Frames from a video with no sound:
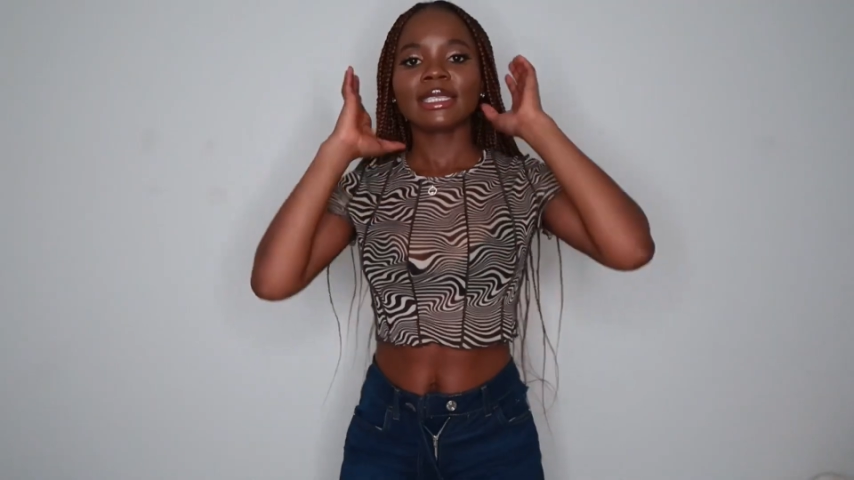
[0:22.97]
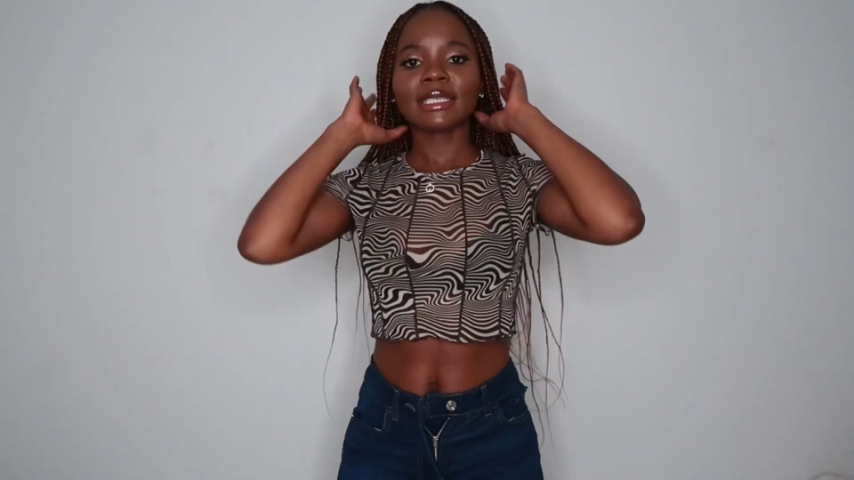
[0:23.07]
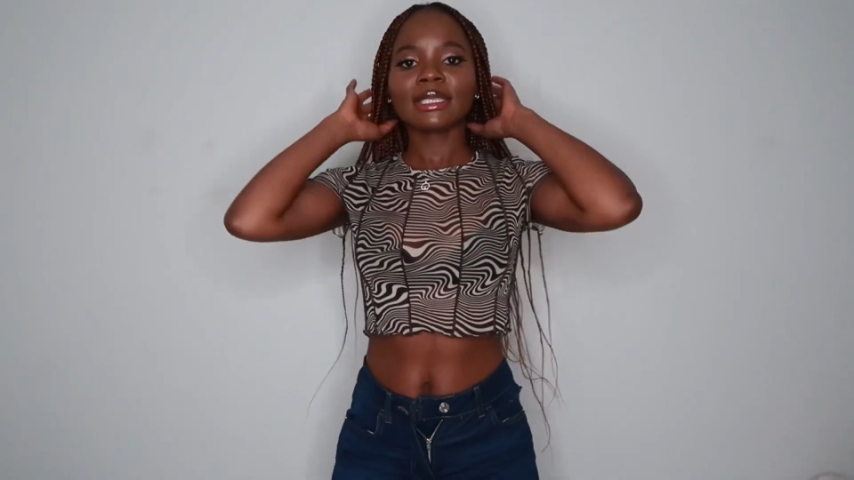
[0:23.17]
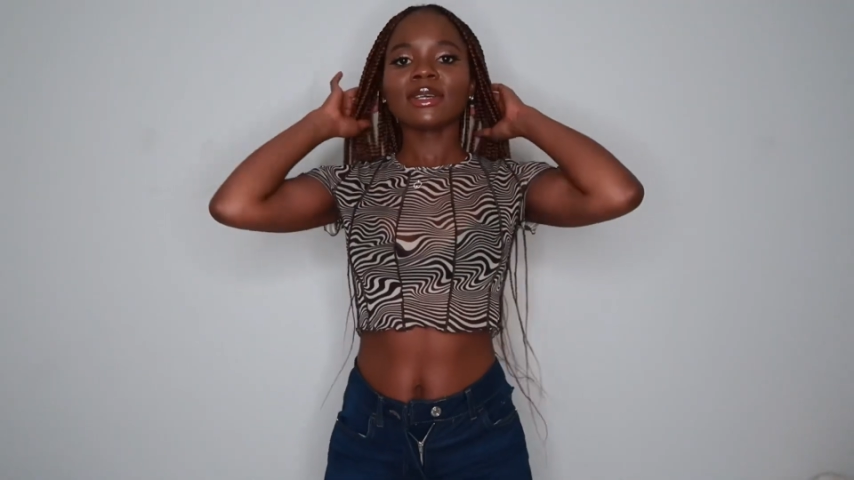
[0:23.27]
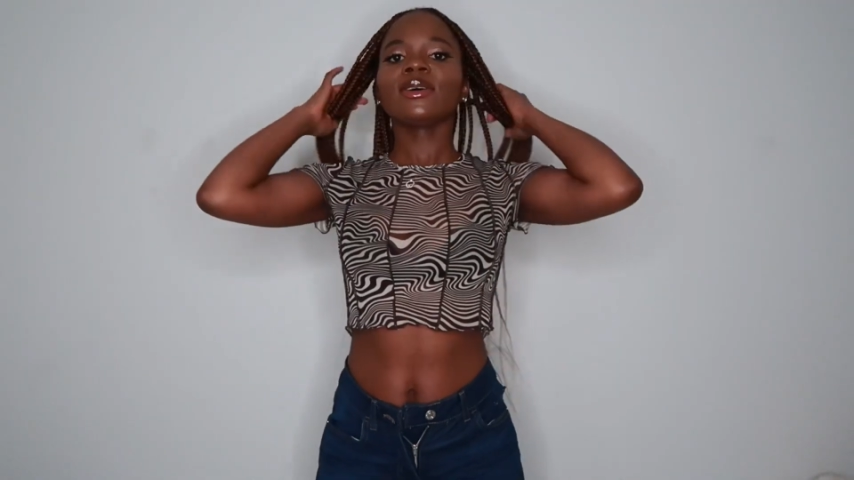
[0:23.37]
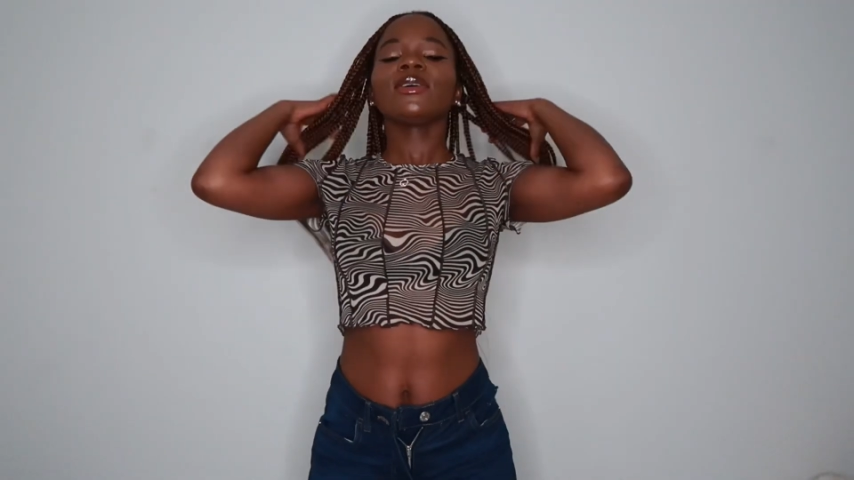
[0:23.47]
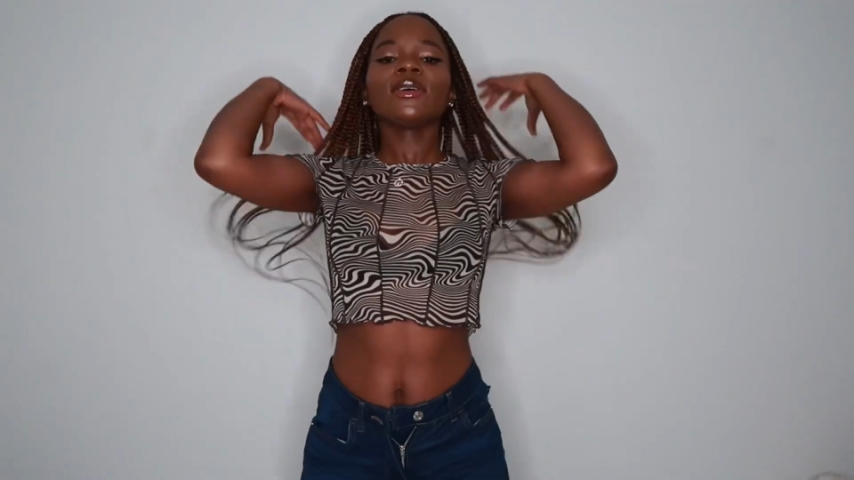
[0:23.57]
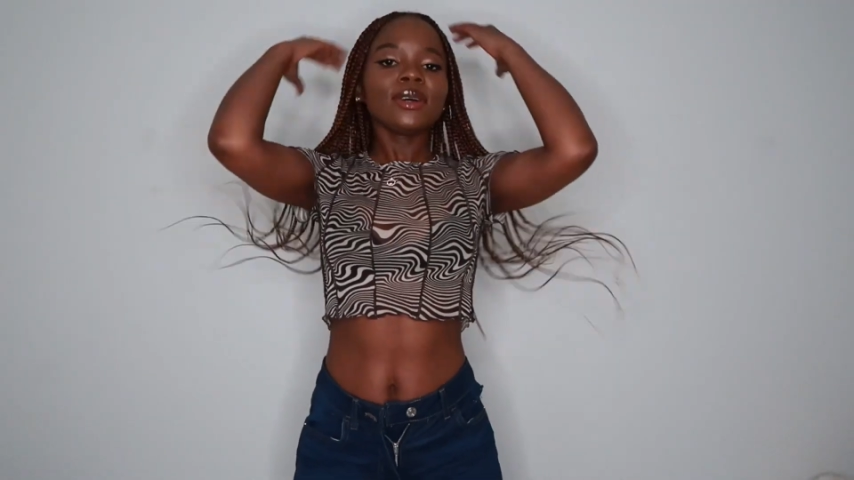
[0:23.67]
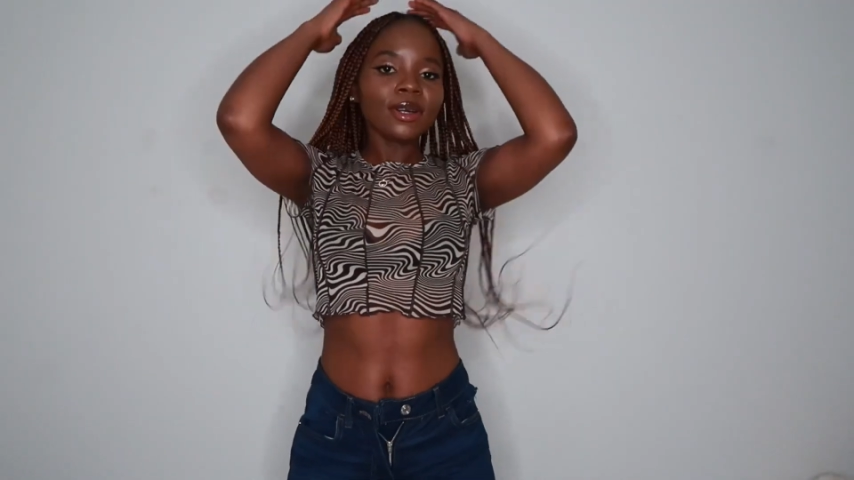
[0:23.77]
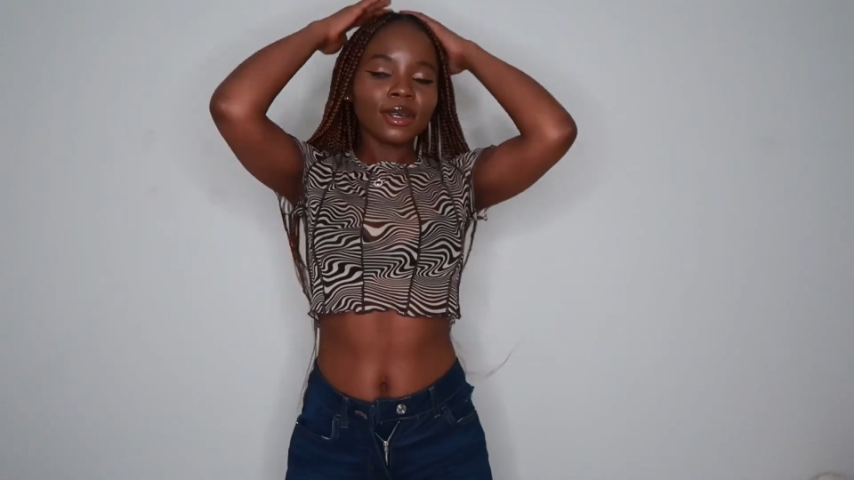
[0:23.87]

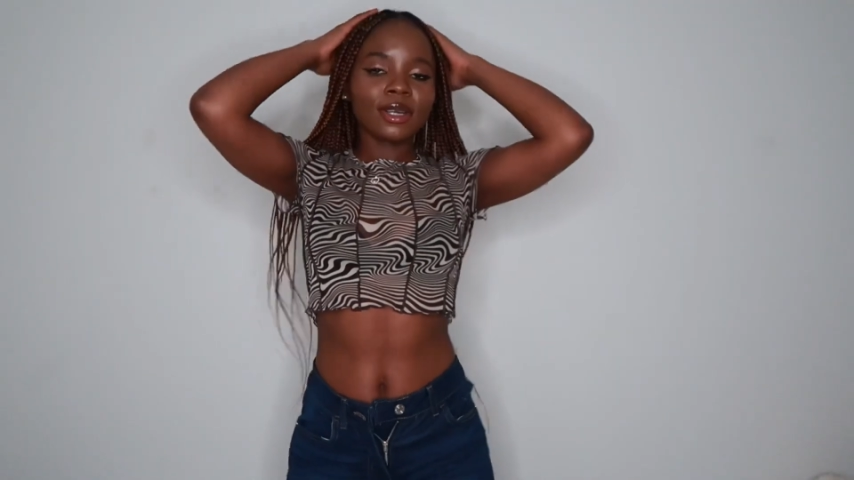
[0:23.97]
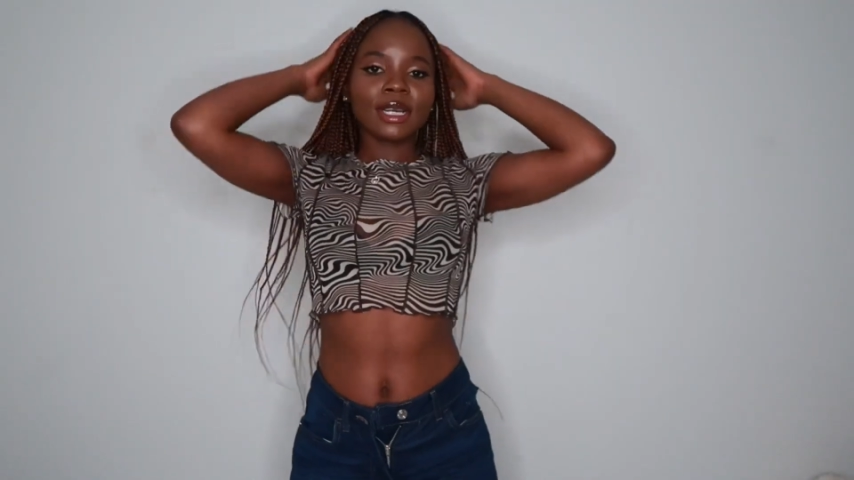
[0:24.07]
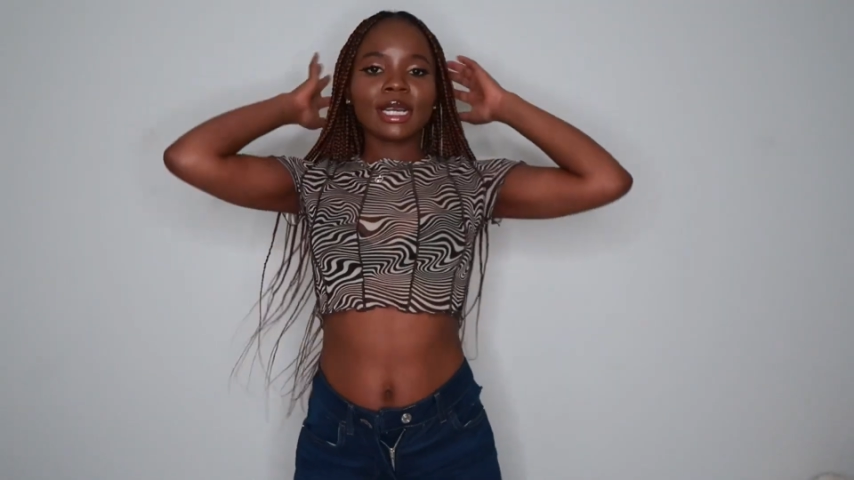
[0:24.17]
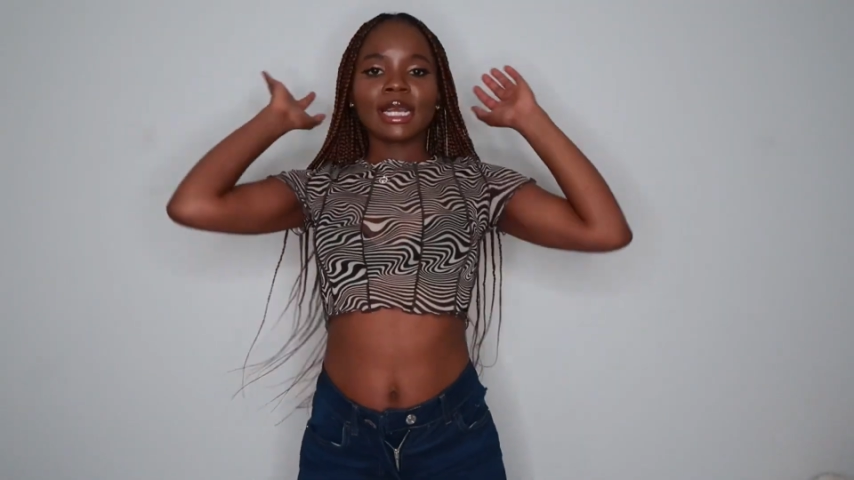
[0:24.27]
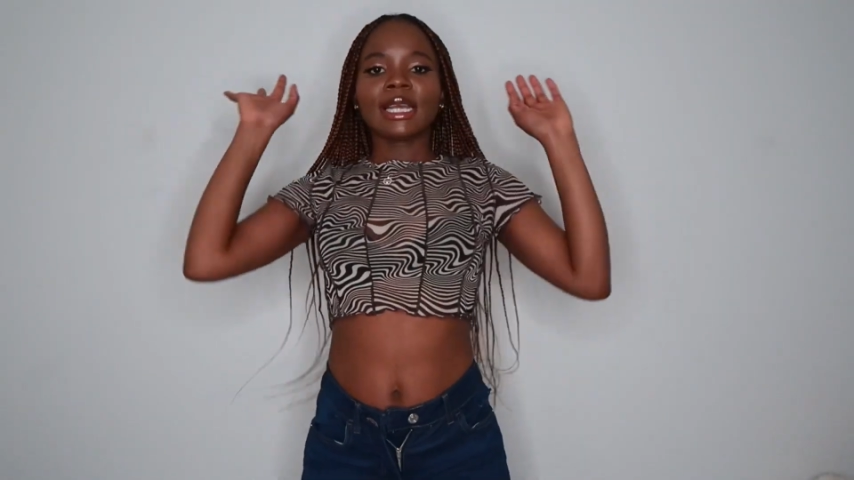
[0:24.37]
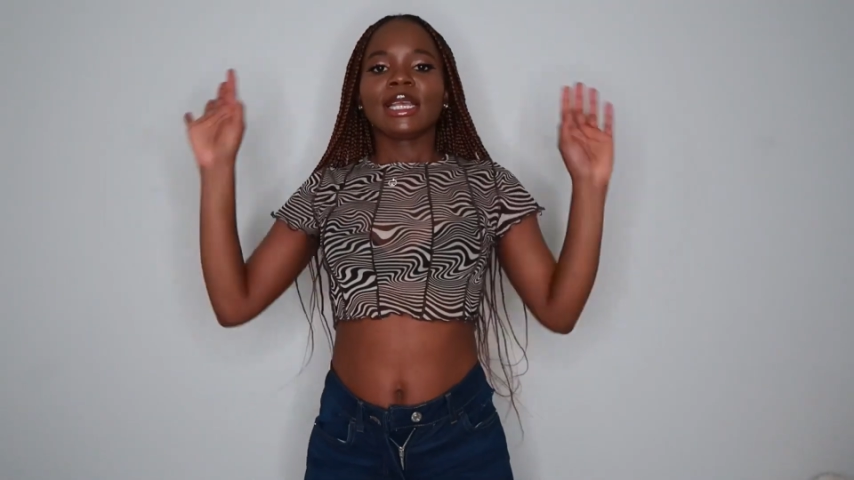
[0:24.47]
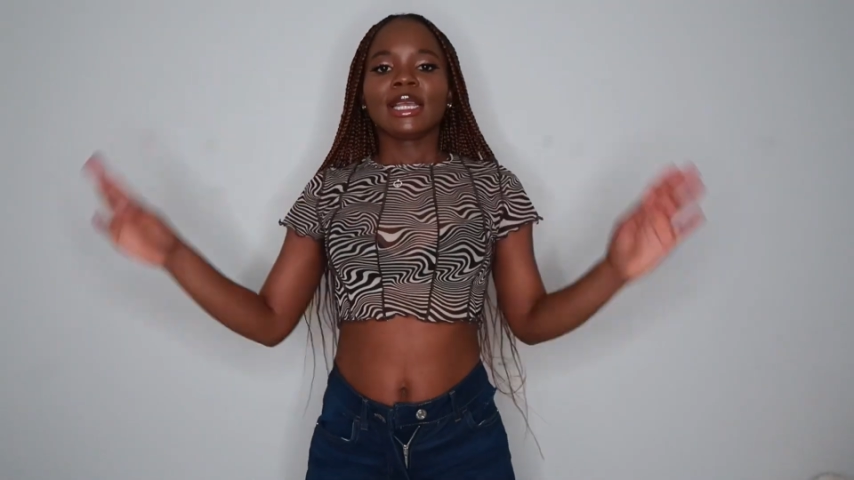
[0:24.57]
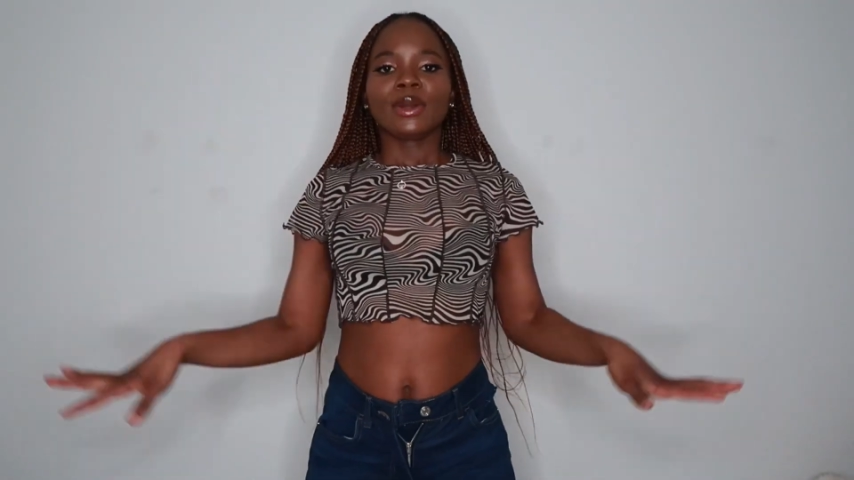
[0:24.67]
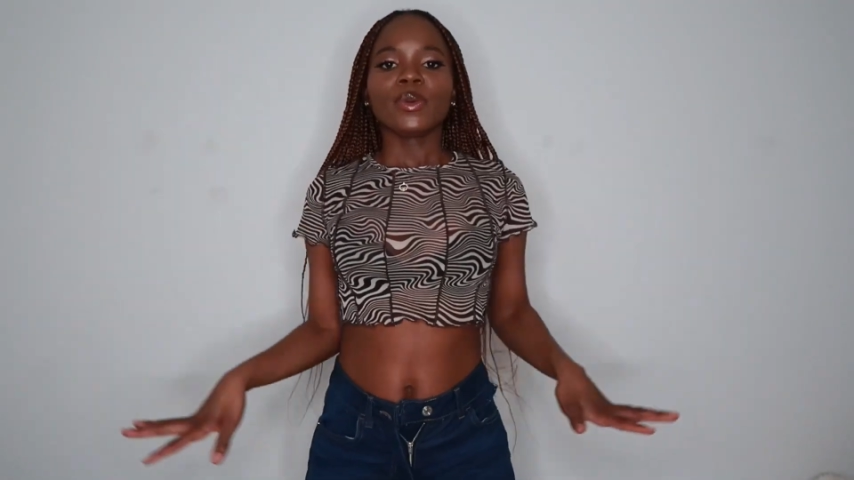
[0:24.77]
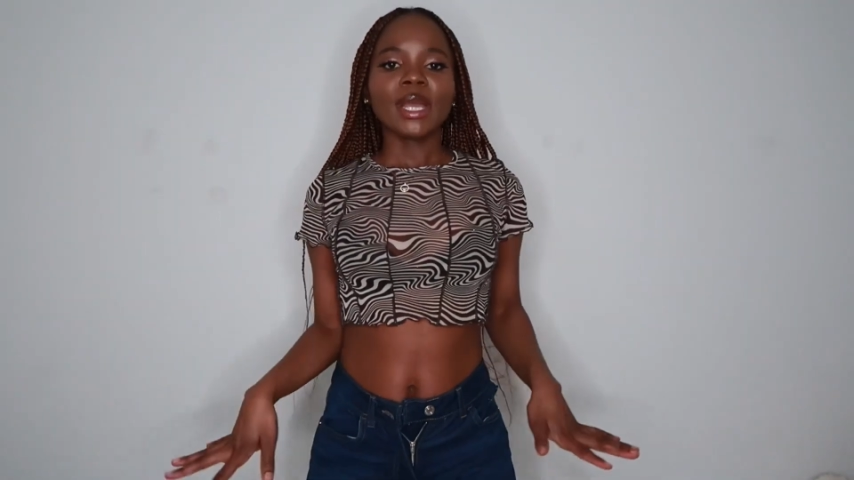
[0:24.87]
so
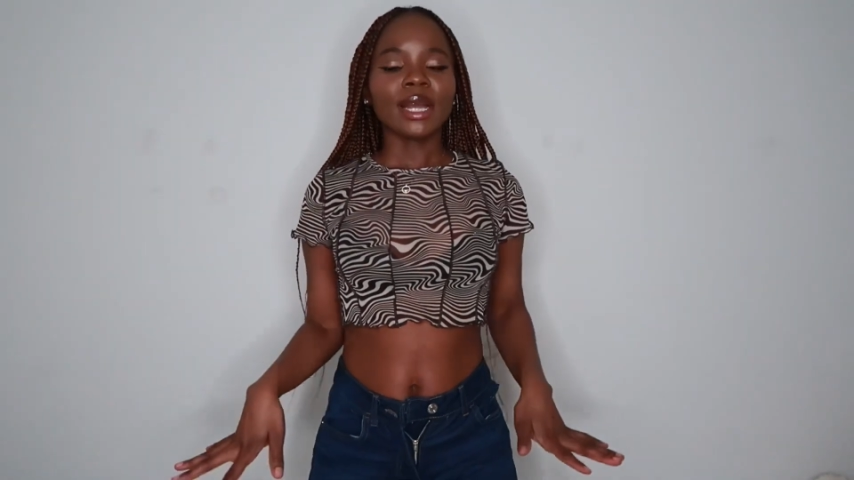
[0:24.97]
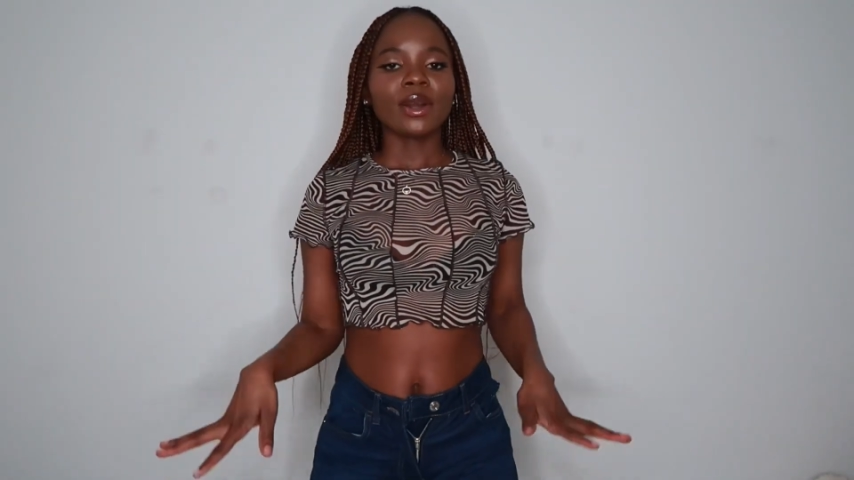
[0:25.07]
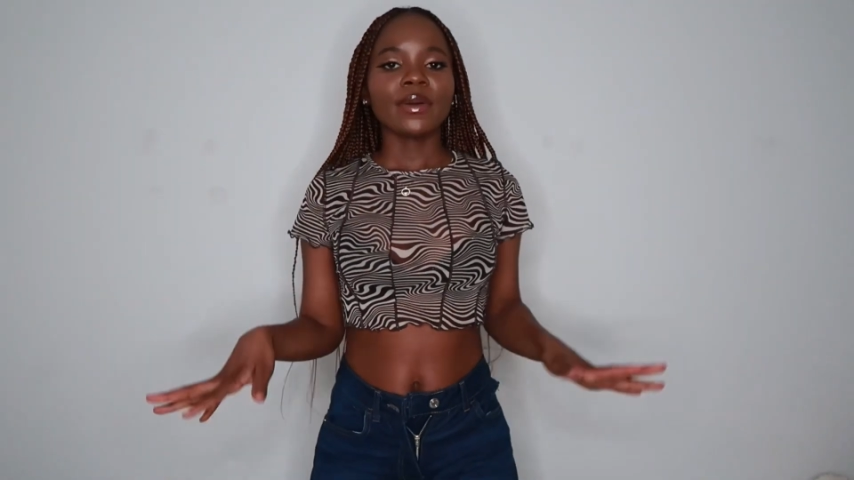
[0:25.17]
we are